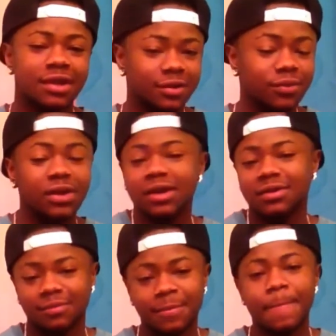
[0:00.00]
Like, we
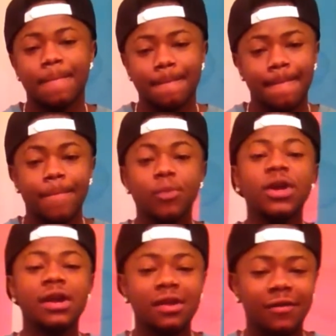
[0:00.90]
can
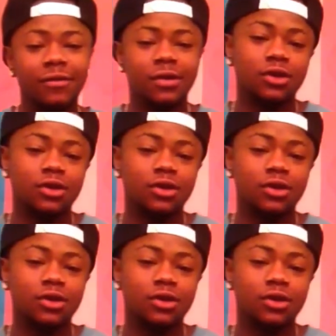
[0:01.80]
love her.